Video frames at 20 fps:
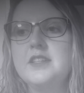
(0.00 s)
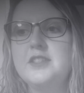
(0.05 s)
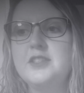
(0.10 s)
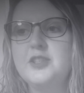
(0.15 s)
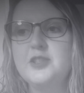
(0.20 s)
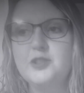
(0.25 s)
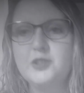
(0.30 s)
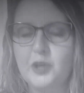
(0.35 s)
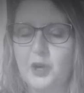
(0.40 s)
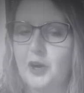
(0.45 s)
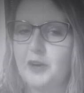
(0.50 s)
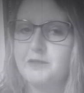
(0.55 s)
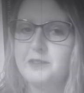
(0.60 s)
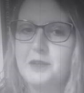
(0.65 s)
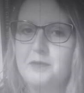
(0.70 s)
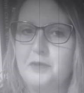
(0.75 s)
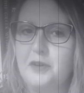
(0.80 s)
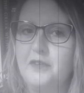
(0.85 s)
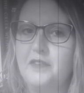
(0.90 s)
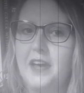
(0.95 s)
deserves
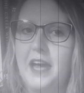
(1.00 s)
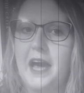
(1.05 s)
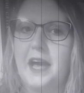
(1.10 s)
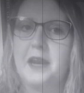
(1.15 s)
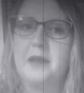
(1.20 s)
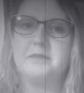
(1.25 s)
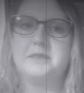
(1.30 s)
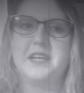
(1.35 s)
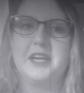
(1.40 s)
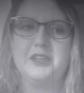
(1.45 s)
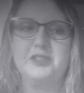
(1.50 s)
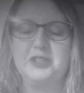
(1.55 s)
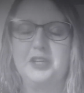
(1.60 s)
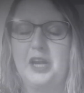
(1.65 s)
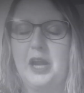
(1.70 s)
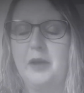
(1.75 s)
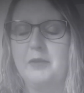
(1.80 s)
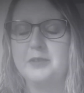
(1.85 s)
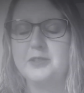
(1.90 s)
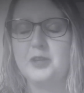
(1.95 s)
a movie
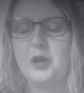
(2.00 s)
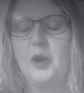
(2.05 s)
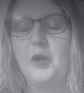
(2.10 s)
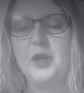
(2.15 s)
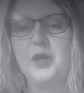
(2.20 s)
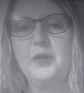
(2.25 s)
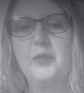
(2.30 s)
adaptation. I would totally